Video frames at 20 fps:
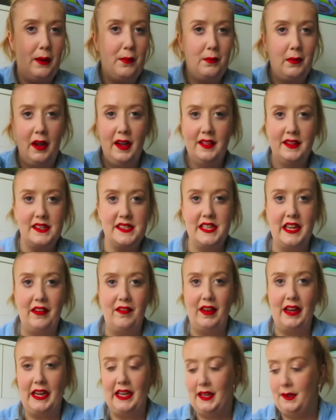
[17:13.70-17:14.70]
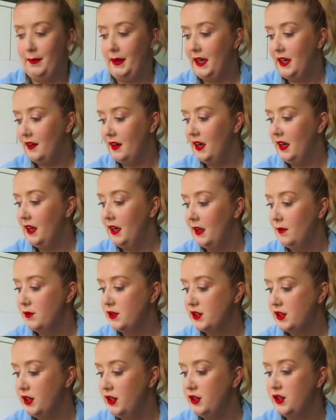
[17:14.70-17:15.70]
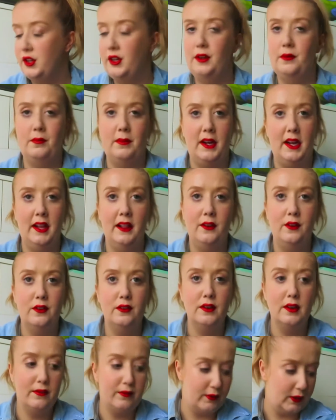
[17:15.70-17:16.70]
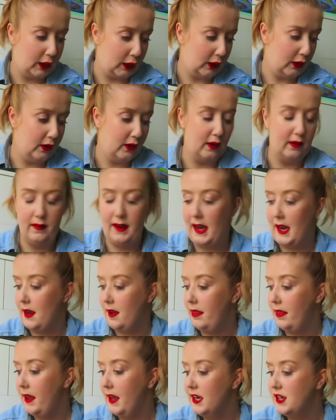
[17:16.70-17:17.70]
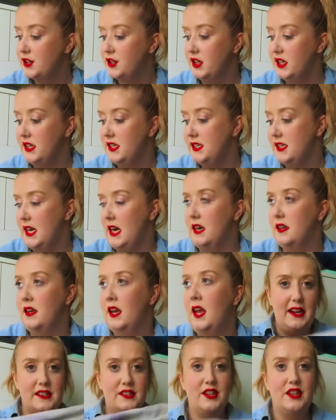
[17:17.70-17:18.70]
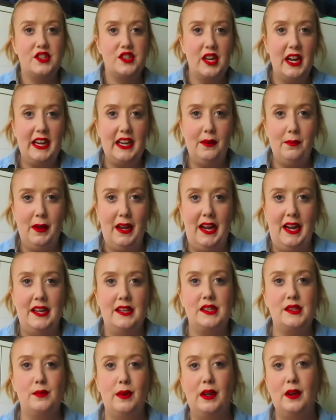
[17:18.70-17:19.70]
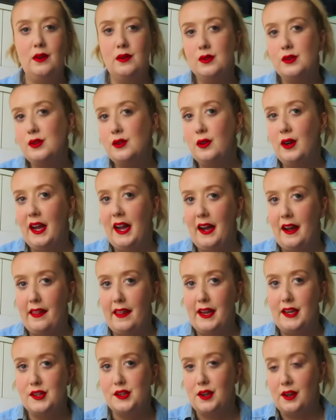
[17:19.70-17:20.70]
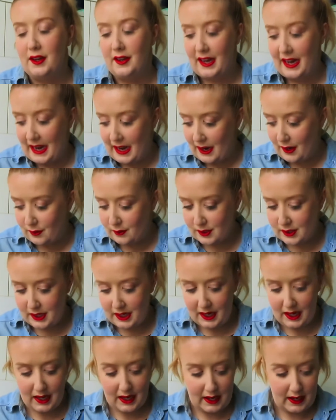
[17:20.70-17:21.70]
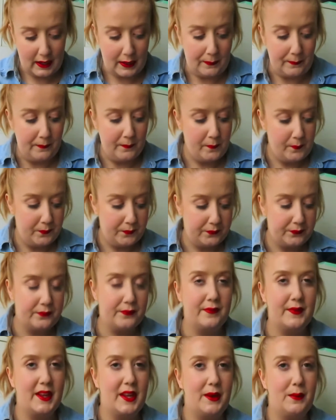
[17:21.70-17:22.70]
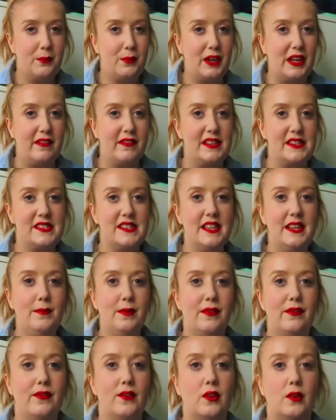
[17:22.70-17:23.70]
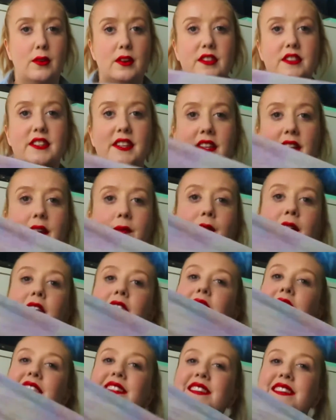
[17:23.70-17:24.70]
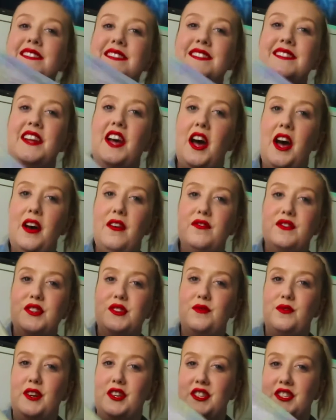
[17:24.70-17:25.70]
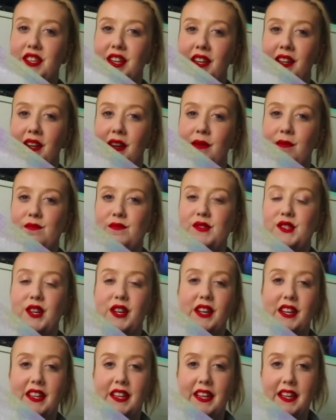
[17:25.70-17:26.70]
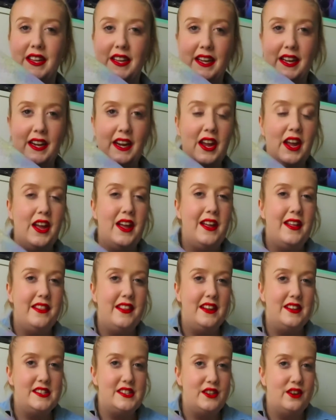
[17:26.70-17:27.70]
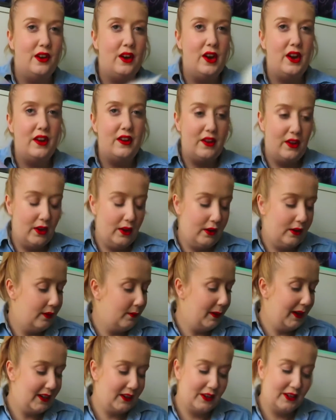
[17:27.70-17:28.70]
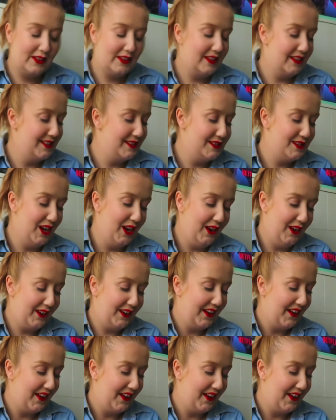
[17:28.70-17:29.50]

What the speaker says: Okay, mind the TV in the background. I'm just going to do my little review of how they turned out. So tracky pants, we all saw how they turned out previously before washing them. This is after washing them, so clearly they did not. Oh my god, this top.